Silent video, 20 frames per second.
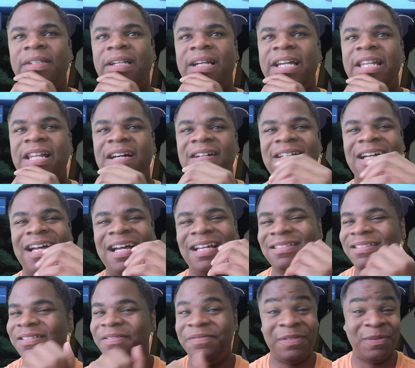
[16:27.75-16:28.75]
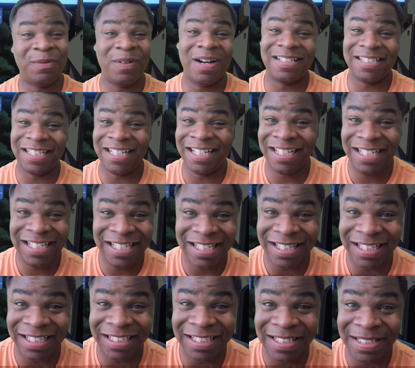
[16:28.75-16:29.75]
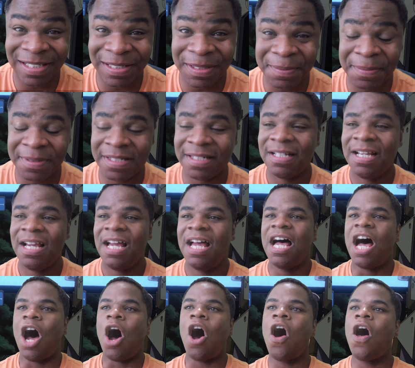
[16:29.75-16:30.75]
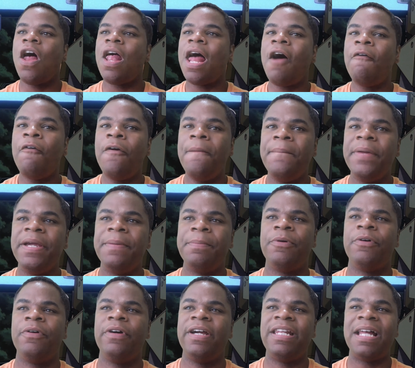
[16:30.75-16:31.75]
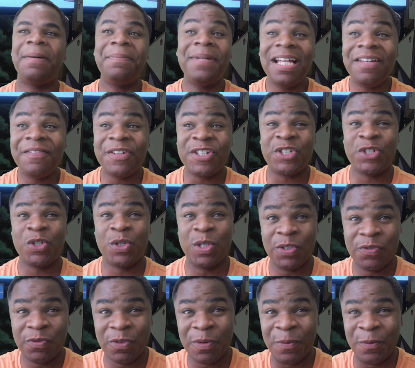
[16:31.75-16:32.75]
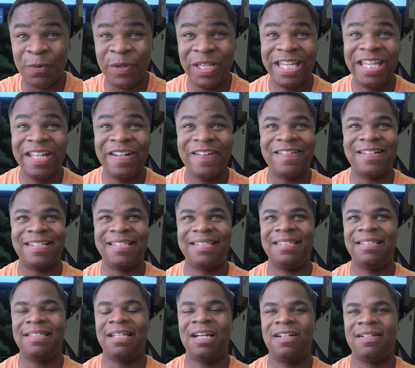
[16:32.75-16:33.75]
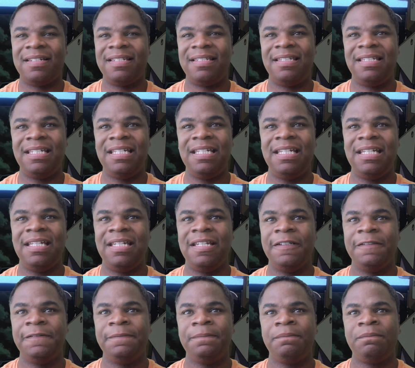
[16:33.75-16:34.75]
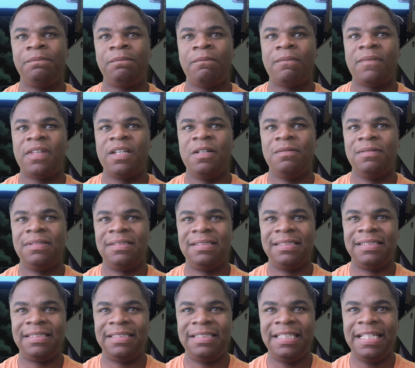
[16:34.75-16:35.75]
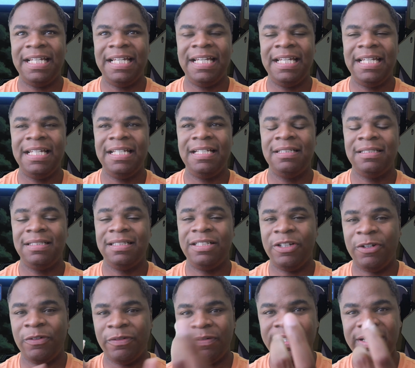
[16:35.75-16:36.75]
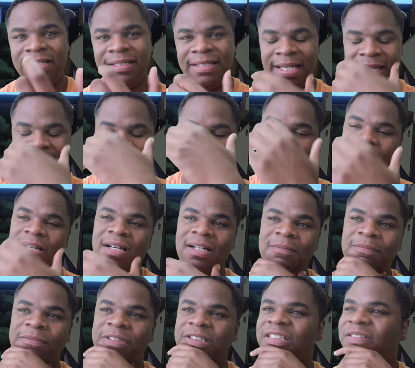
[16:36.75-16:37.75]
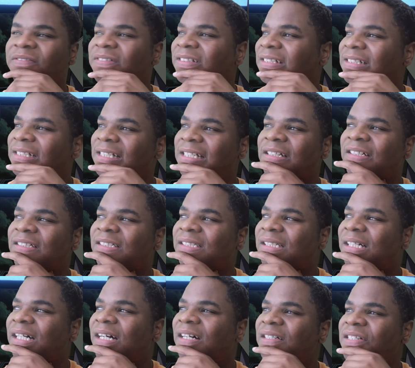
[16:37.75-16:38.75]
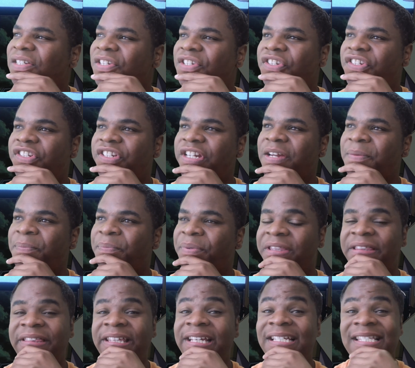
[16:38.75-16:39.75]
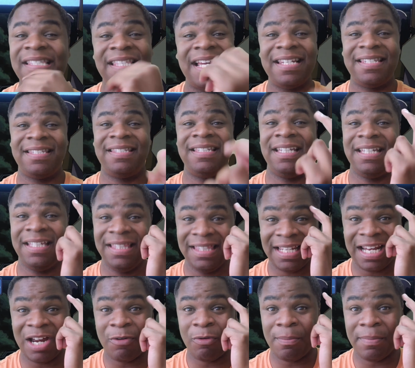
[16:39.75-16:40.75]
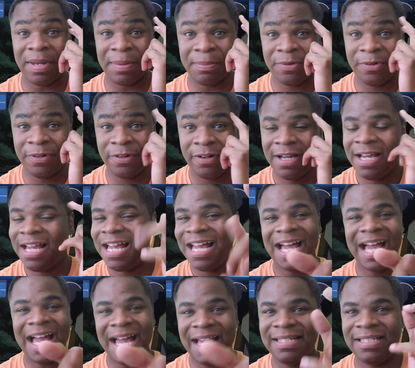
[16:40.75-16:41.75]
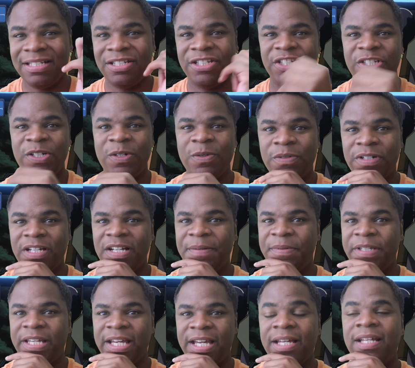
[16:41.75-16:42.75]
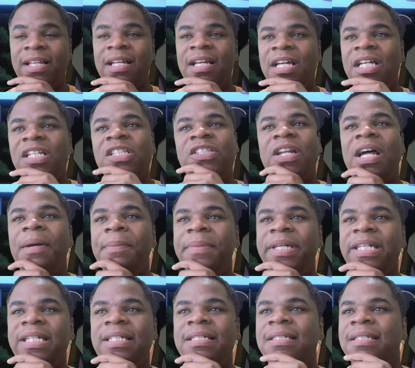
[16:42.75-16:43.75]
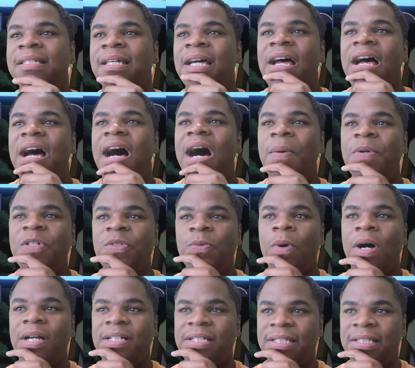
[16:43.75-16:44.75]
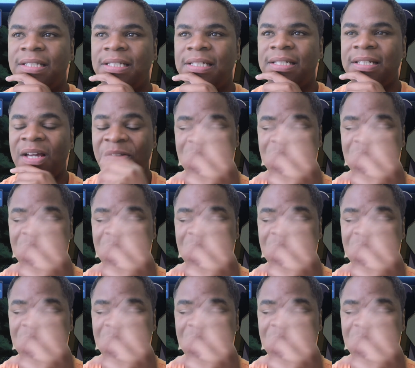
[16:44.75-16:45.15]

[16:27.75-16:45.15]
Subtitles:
and I didn't even watch any of the Gundams. All I remember, and I'm not even sure, is from Weed or Seed, was this kid in a green tank top, and he was, like, on a ship. But the thing is, that scene that I remember hasn't shown up yet. So that means I was watching this, I